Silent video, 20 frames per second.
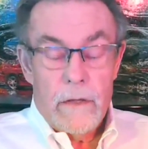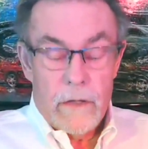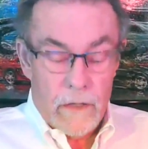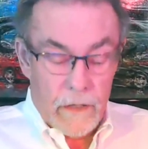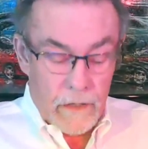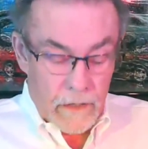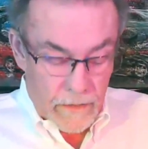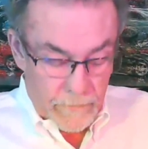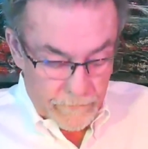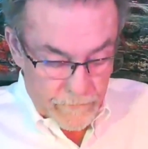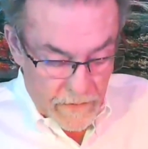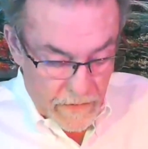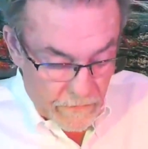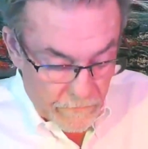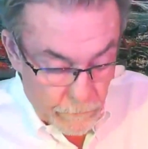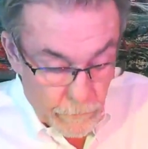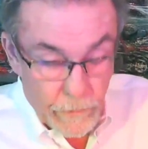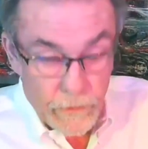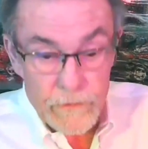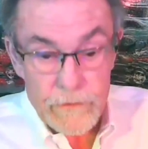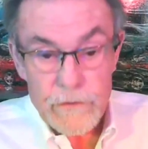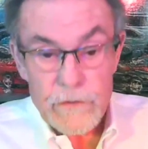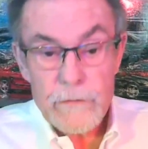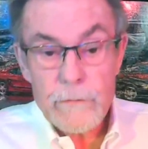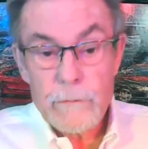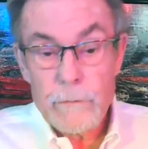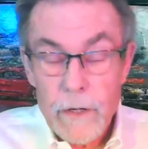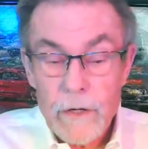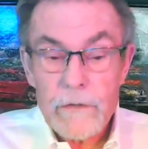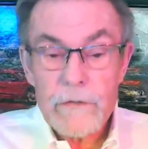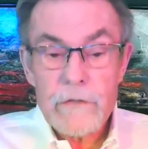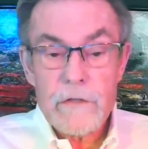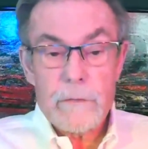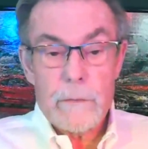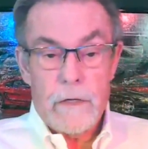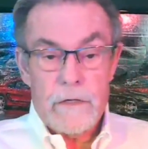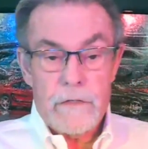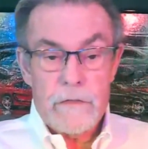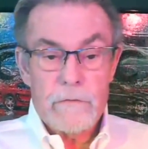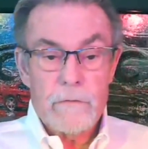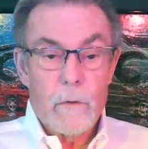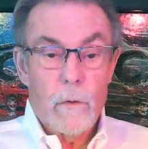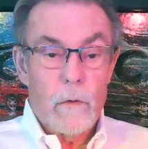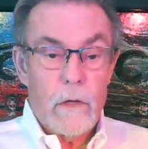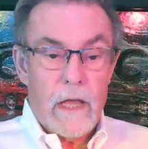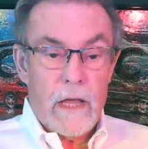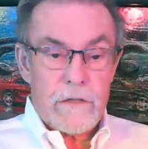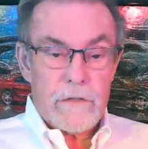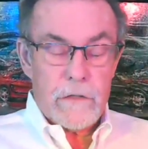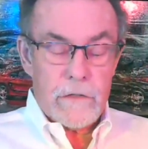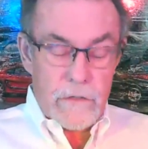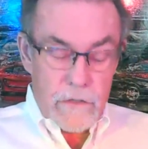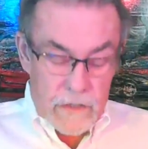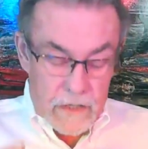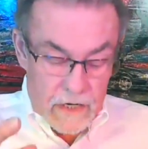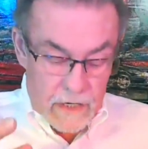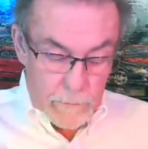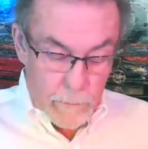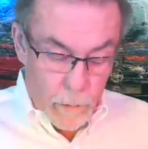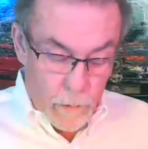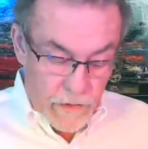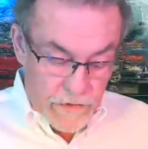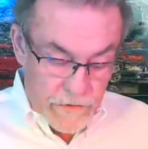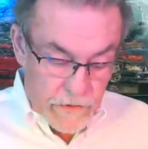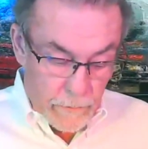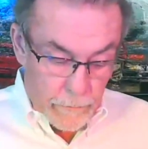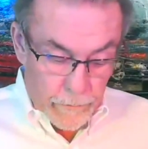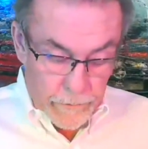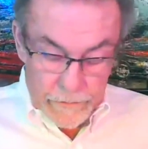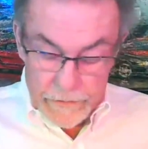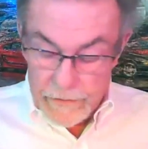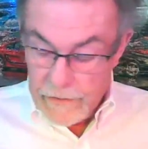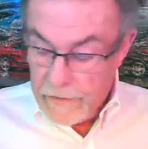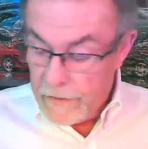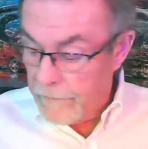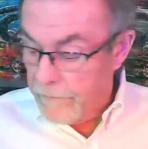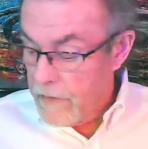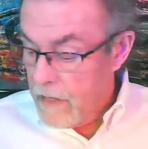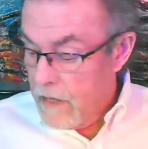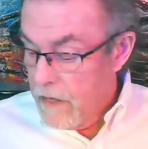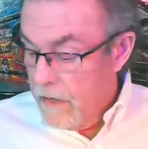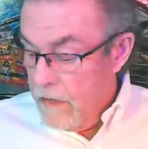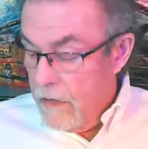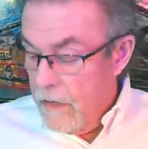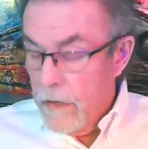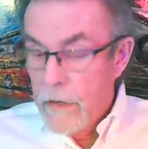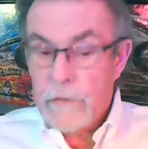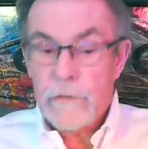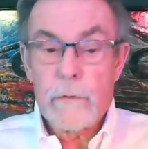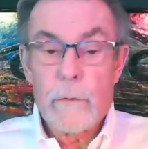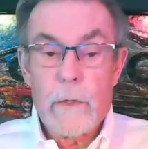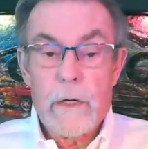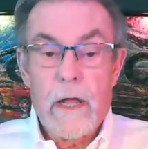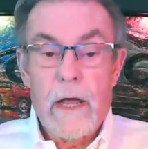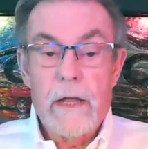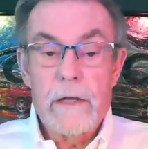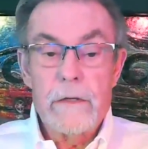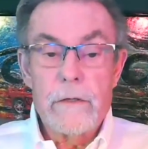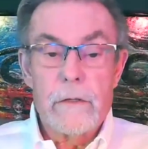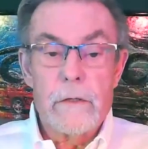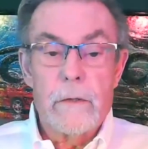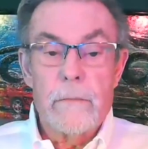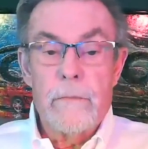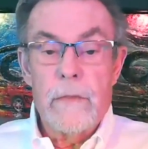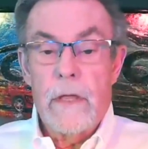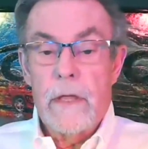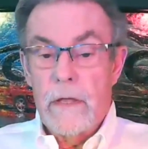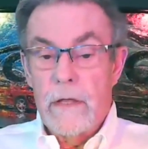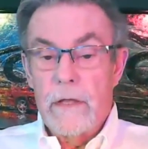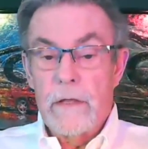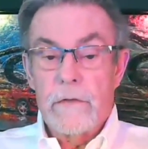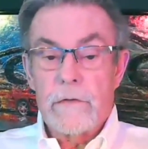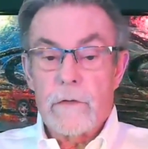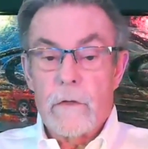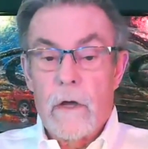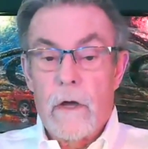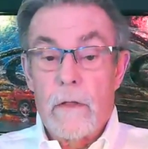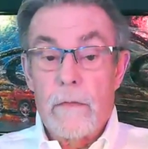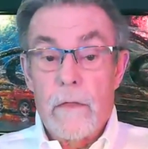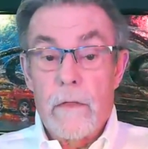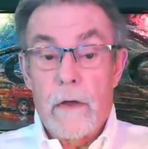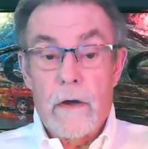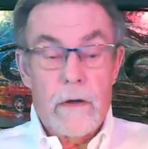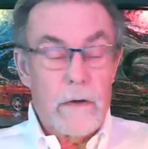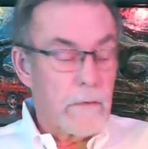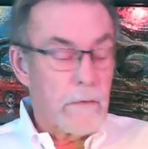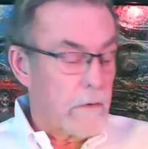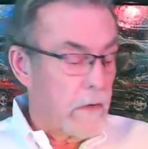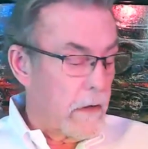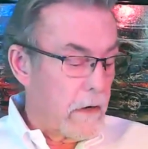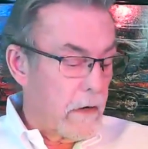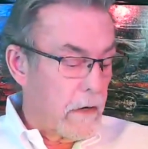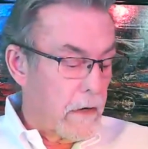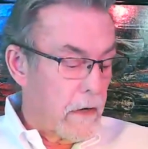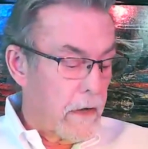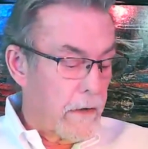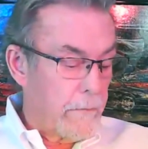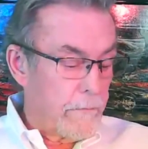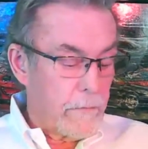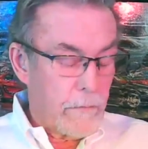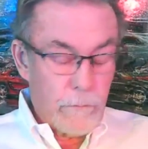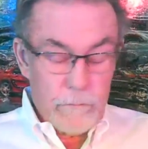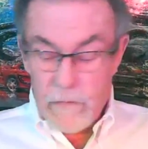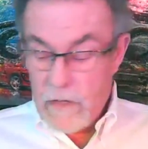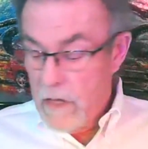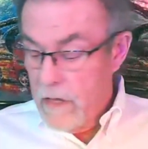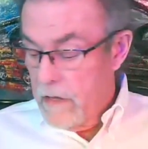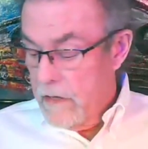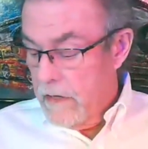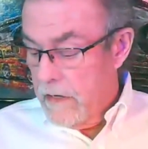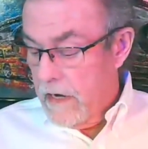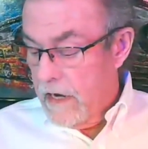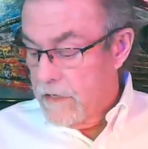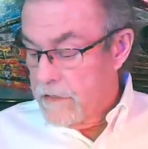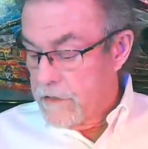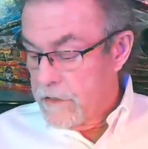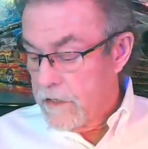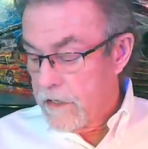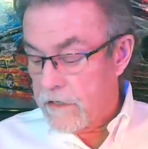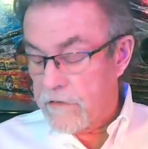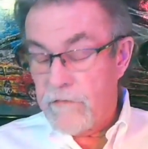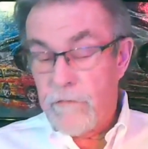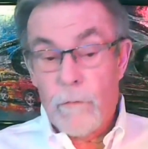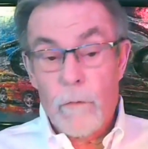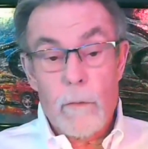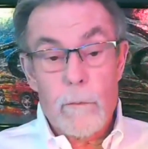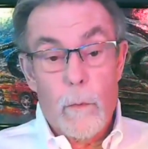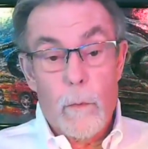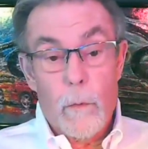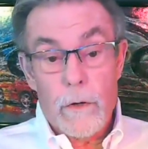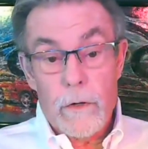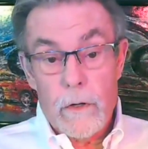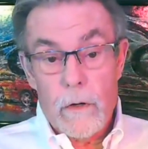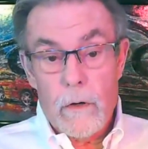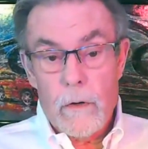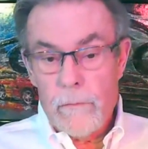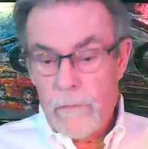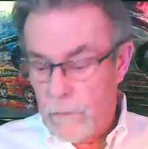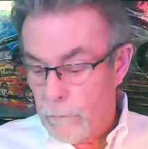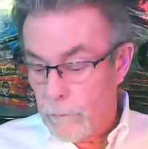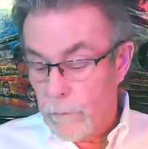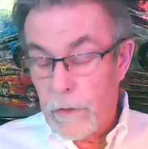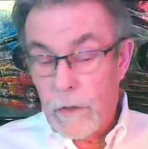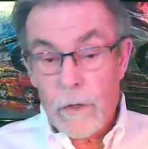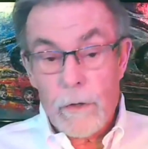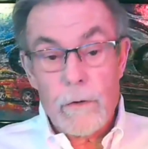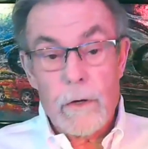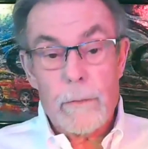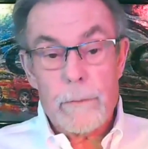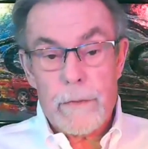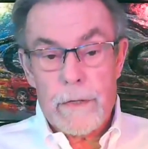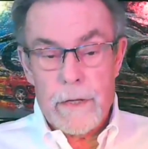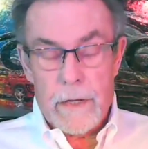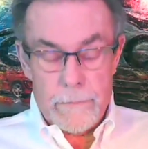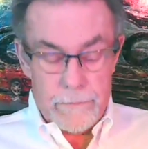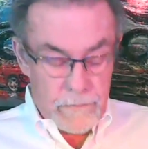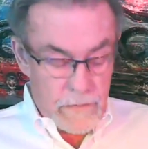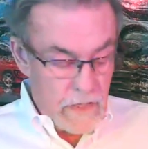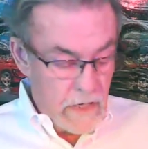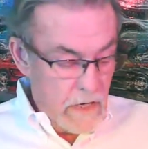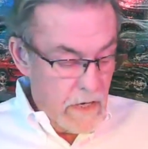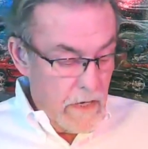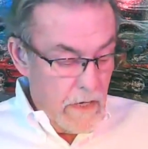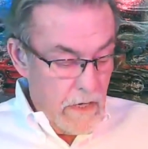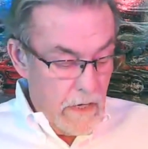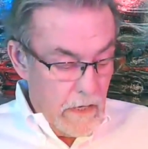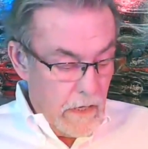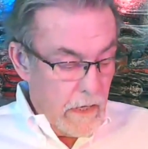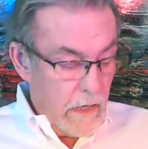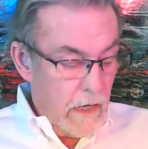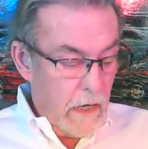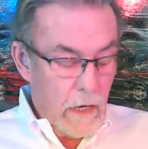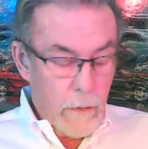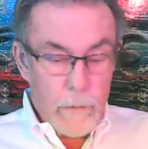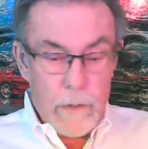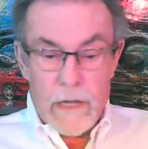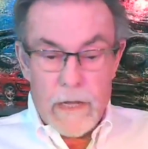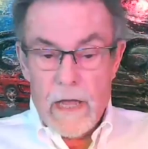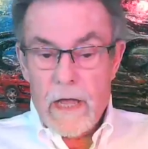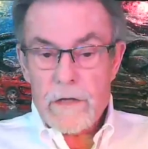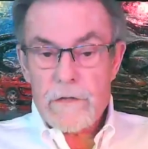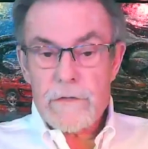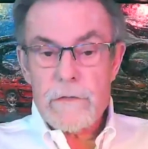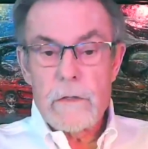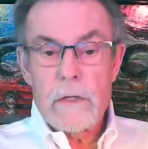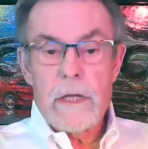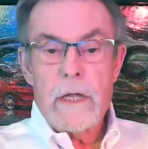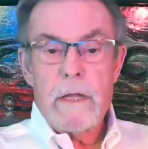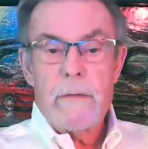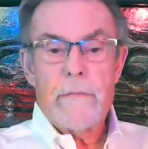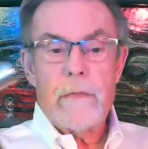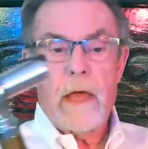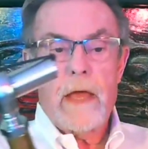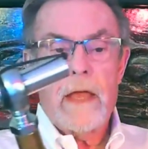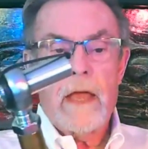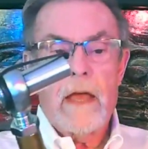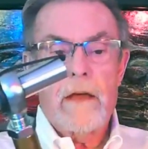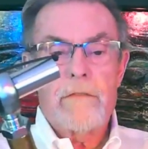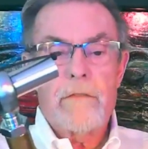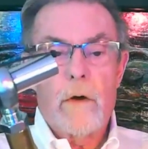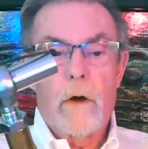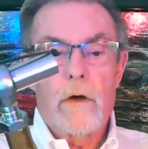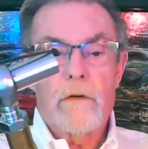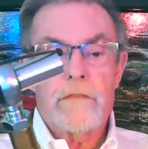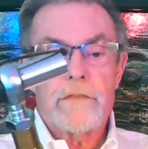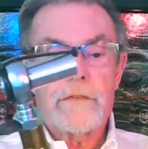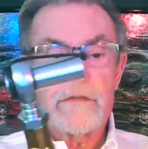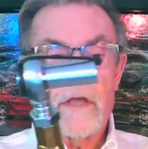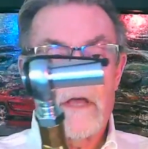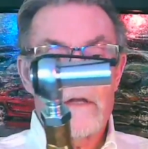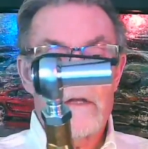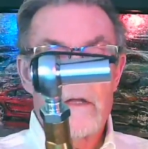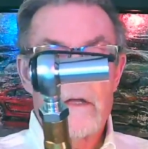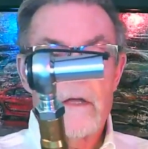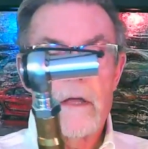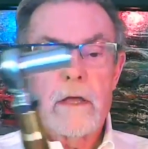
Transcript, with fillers: Uh, rear, rear suspension roll axis, it kind of points up in the air. So what I do is on our, our uh, AGS 4.0 rear grip kit. Uh, we actually, I have offset